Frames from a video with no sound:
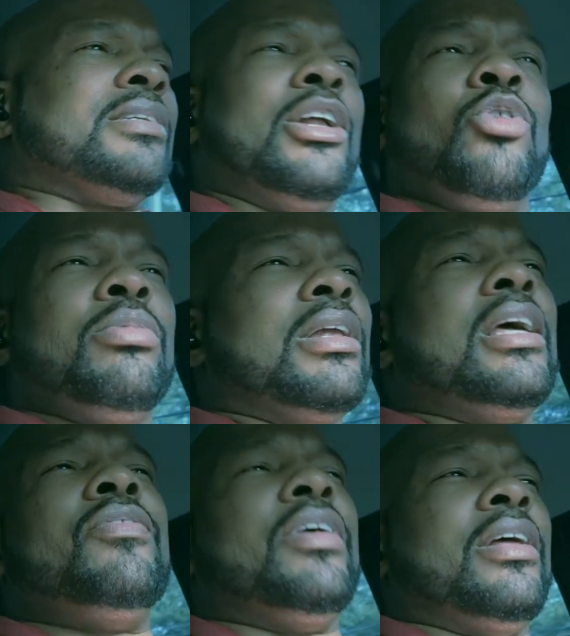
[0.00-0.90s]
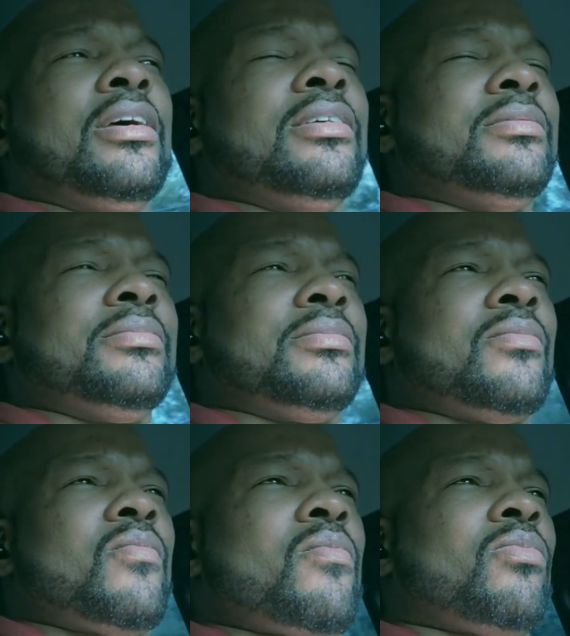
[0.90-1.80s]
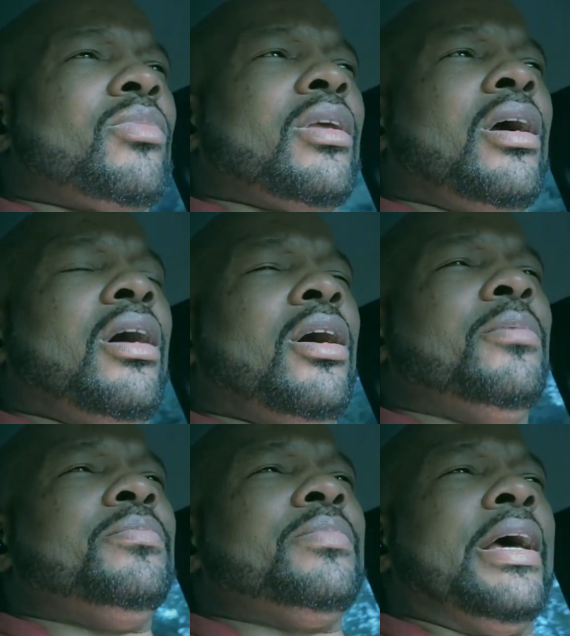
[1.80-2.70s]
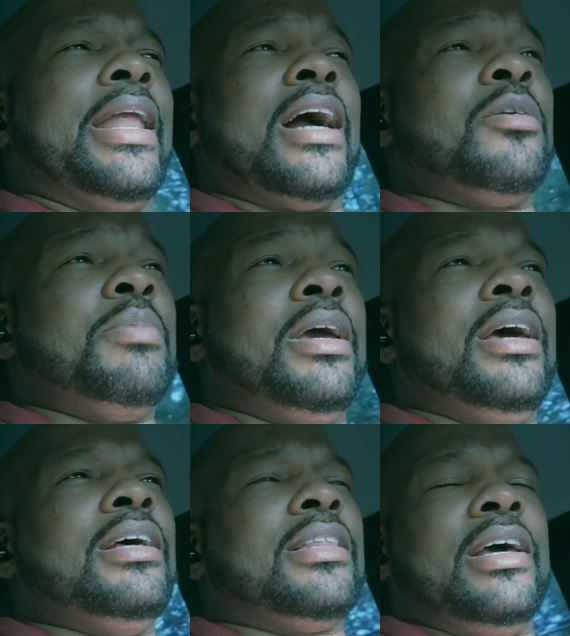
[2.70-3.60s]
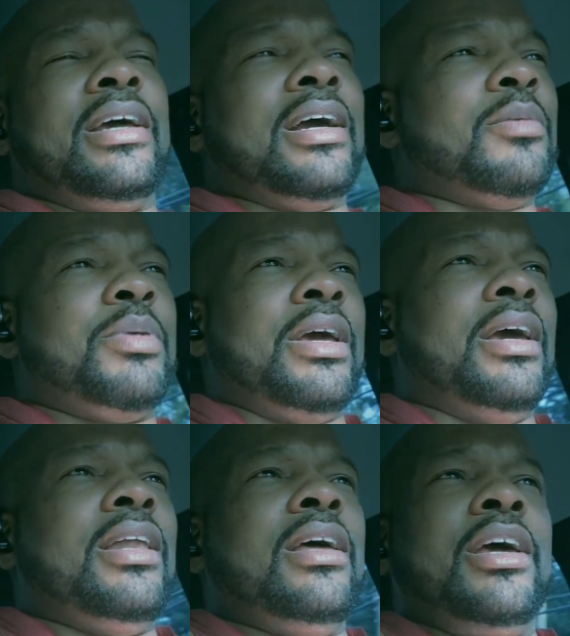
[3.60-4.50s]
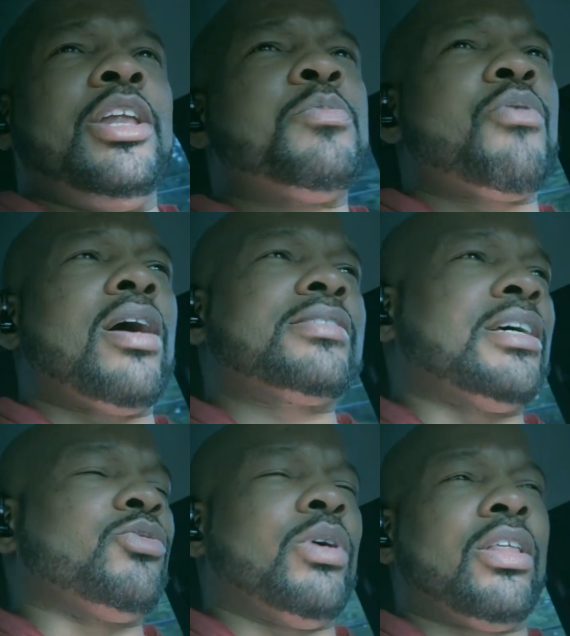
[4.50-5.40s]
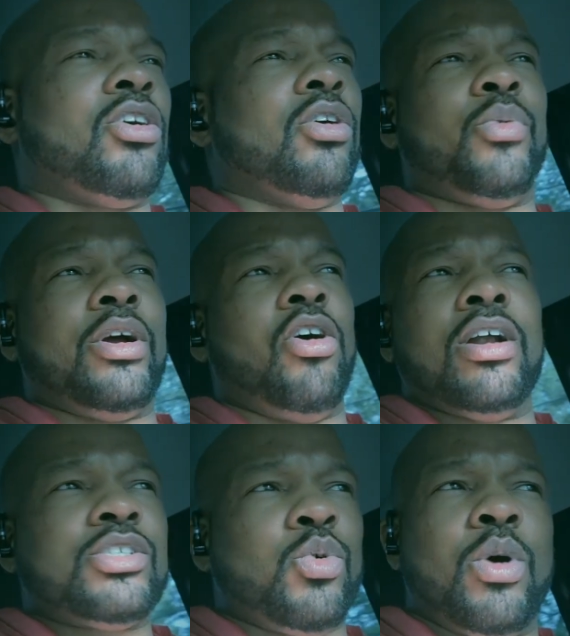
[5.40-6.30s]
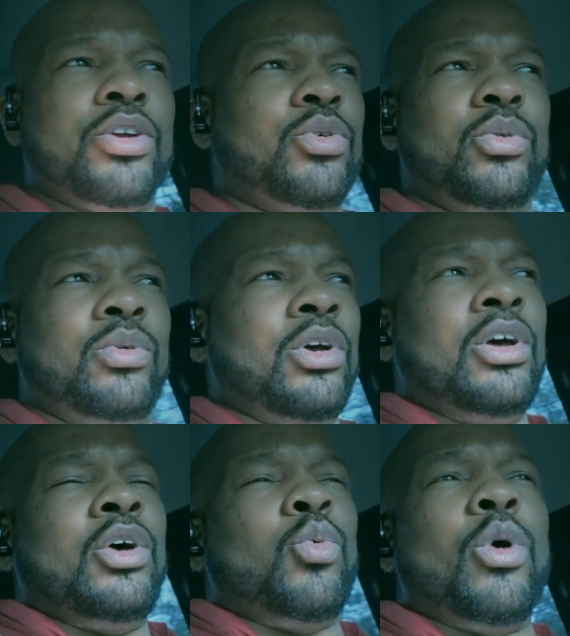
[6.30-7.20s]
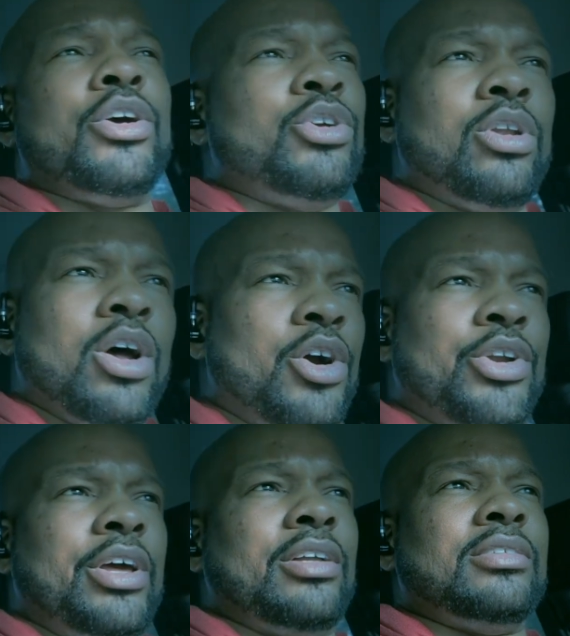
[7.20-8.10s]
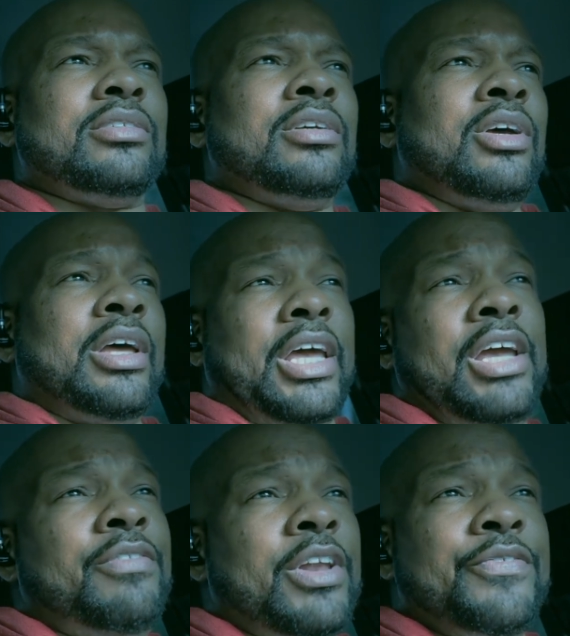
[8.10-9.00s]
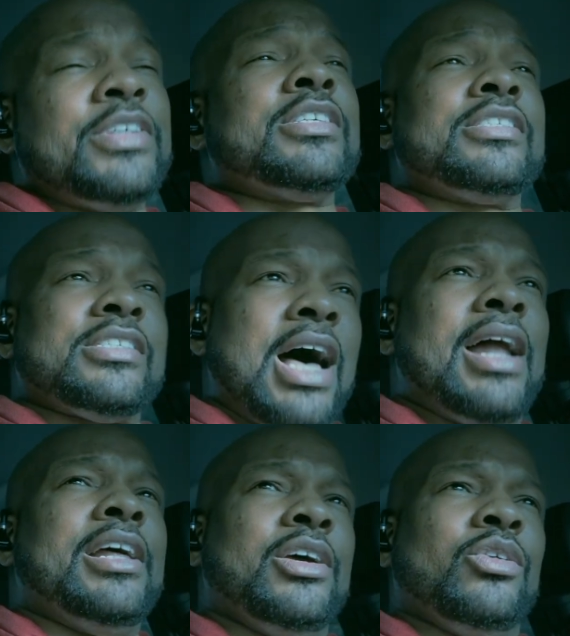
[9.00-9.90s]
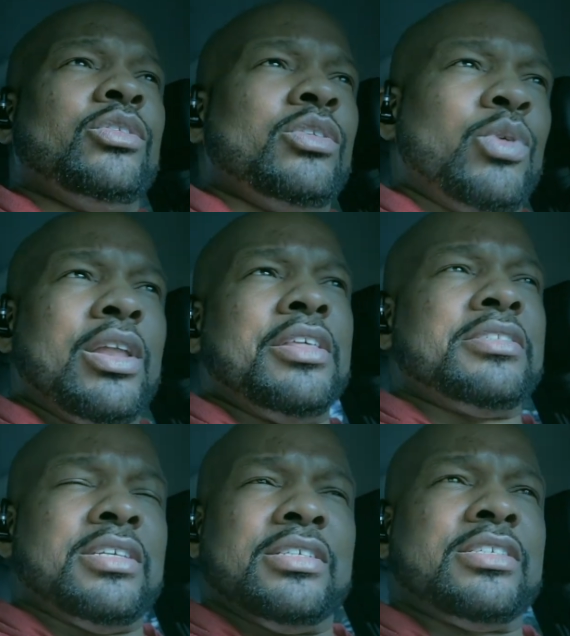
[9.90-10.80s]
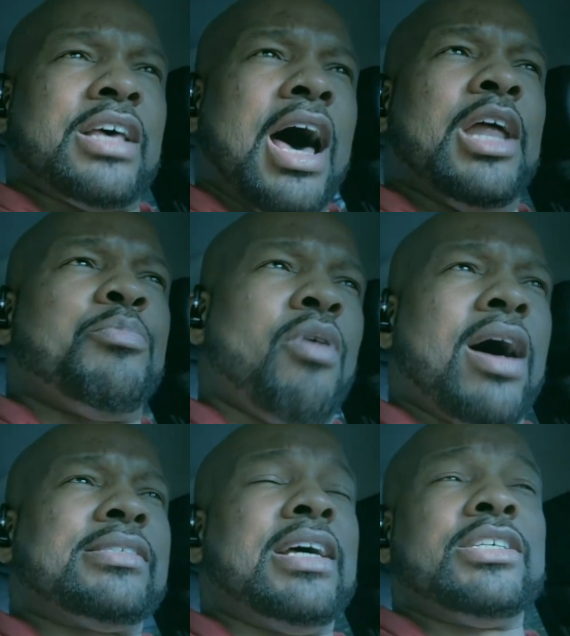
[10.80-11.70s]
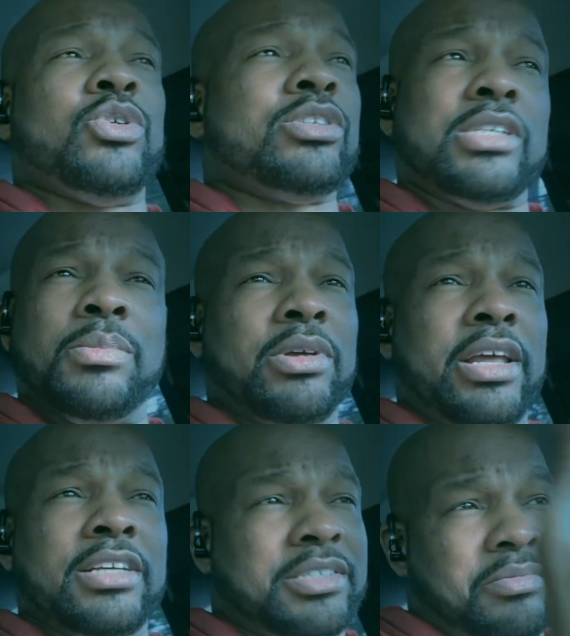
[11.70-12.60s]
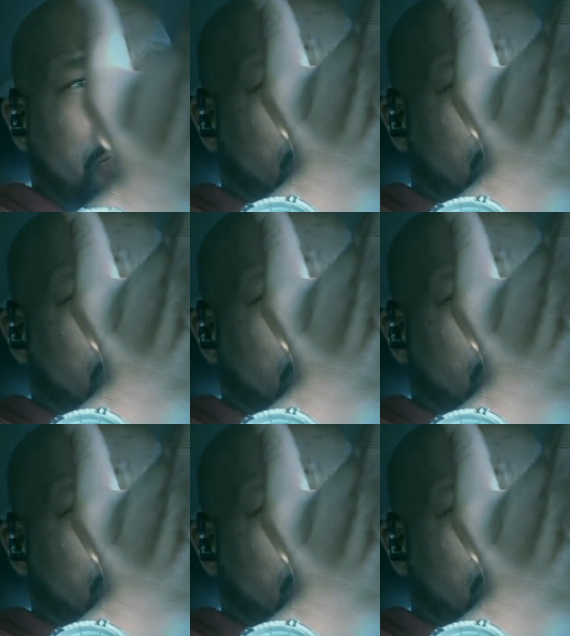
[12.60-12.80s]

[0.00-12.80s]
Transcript: They don't believe in it. And that could be anything. It could be any process, regardless of where you learned it, even if it's whether it's a solid process or something that's